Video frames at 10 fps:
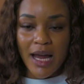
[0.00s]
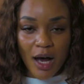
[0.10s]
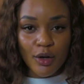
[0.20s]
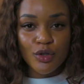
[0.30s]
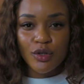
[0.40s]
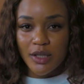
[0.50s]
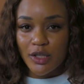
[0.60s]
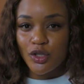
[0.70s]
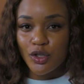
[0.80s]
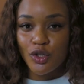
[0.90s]
I'll use the
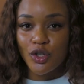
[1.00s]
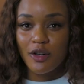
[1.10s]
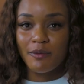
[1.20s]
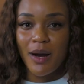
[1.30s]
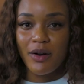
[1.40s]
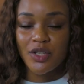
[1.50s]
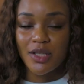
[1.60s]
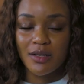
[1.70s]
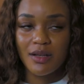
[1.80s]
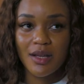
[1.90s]
institution of marriage
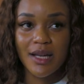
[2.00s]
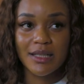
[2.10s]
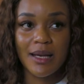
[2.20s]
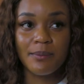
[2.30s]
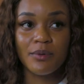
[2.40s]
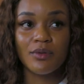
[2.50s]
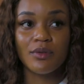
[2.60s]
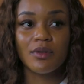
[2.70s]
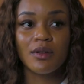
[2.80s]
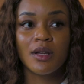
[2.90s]
as another example.
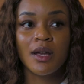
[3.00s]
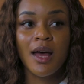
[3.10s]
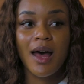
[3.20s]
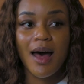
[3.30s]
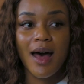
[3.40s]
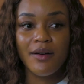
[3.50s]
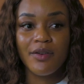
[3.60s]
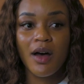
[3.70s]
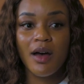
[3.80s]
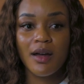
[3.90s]
I've
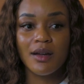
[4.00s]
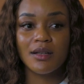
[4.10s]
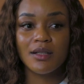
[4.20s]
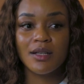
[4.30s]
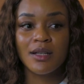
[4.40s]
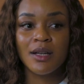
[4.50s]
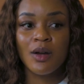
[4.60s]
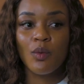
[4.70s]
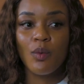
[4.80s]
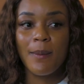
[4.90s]
heard
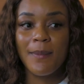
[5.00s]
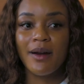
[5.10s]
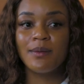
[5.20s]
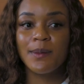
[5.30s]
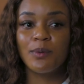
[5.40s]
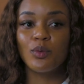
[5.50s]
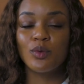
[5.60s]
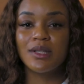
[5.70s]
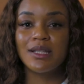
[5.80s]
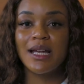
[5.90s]
where married people
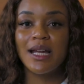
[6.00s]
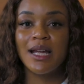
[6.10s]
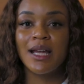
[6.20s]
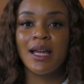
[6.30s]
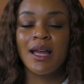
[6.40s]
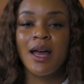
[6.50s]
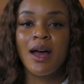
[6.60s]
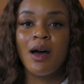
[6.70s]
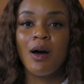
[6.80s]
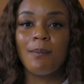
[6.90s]
will say,
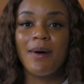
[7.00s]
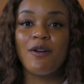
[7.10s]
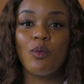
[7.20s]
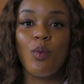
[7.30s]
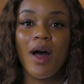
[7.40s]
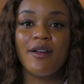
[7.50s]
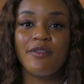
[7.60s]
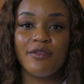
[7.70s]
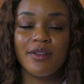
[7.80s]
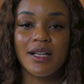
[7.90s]
my
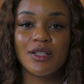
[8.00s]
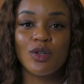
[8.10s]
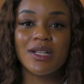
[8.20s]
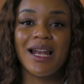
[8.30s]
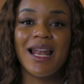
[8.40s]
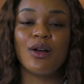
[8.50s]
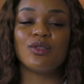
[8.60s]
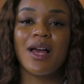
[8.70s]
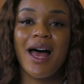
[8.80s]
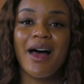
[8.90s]
wife is not allowed
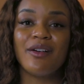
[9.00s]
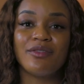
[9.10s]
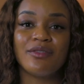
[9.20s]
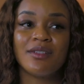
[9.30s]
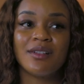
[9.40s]
to have